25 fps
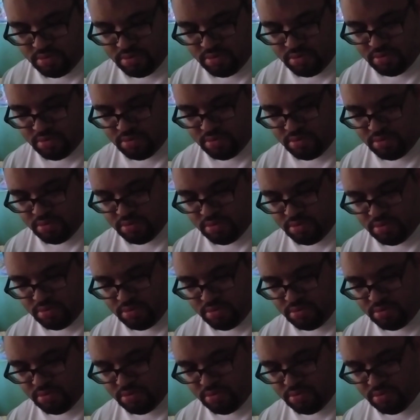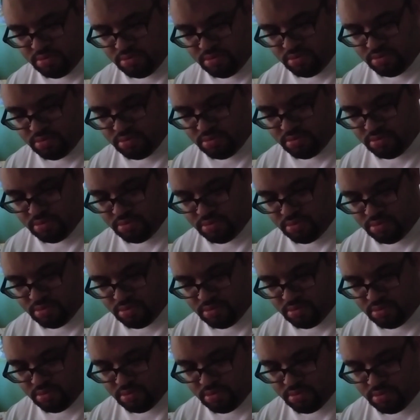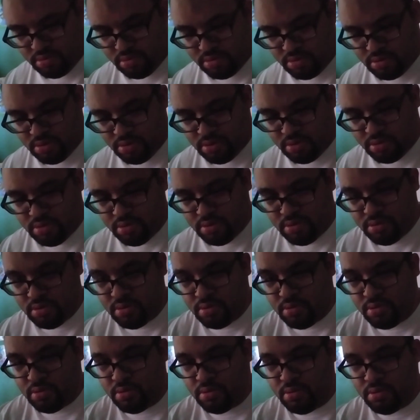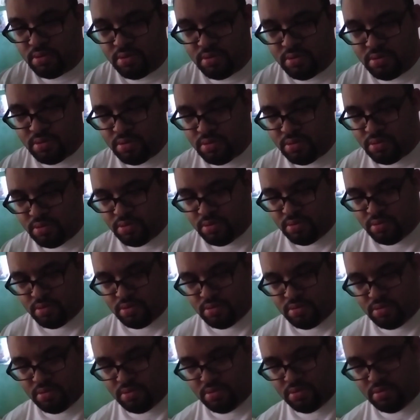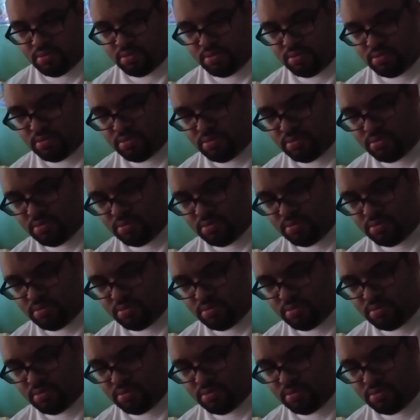[no speech]